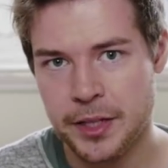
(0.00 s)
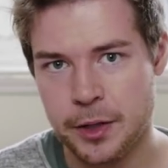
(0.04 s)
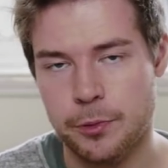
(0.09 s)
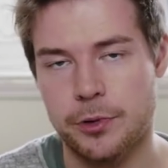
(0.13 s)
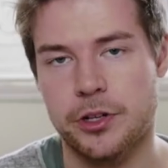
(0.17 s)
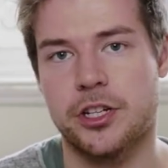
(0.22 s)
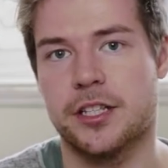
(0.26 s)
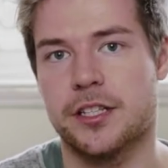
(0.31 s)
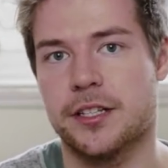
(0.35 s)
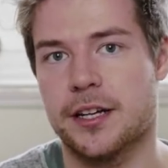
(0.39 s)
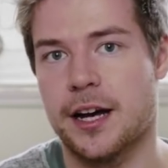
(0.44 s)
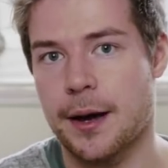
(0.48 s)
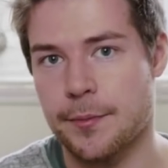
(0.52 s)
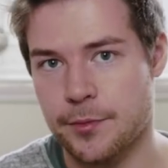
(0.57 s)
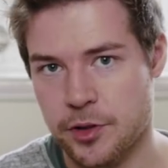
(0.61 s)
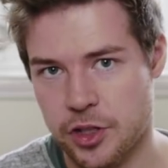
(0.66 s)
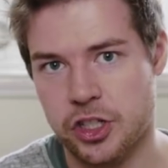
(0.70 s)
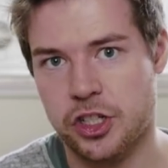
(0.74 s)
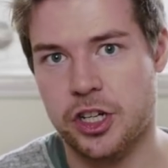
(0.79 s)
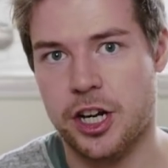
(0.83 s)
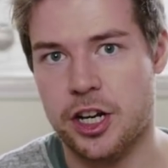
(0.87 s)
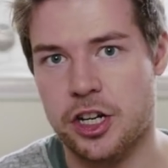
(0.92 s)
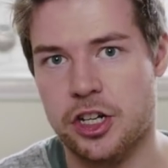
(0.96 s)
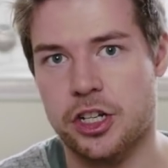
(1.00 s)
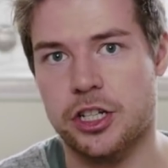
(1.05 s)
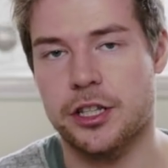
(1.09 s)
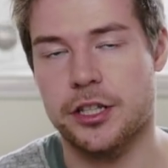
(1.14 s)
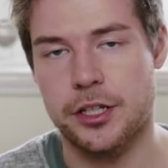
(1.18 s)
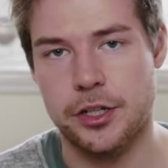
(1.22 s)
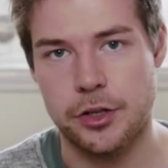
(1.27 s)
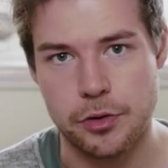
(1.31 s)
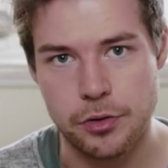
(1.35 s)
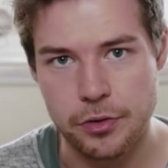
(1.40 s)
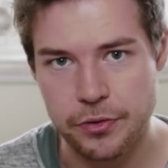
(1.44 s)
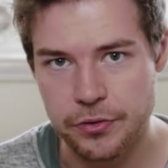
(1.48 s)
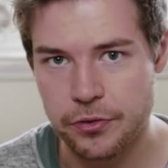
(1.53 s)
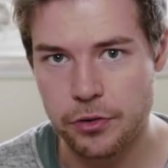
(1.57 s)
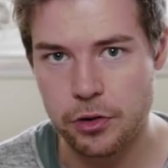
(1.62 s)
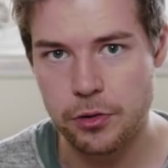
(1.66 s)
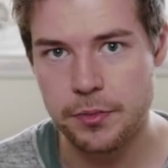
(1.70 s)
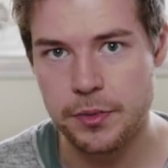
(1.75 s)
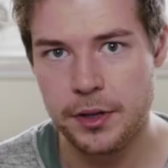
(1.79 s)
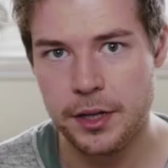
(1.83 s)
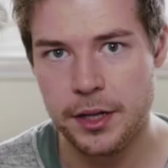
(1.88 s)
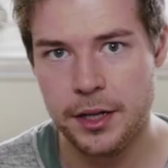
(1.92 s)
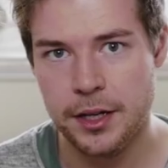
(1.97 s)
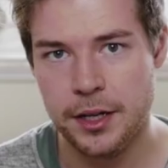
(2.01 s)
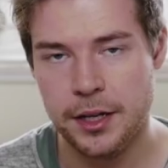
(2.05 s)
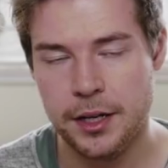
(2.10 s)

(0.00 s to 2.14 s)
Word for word: which is I'm just changing the uniform,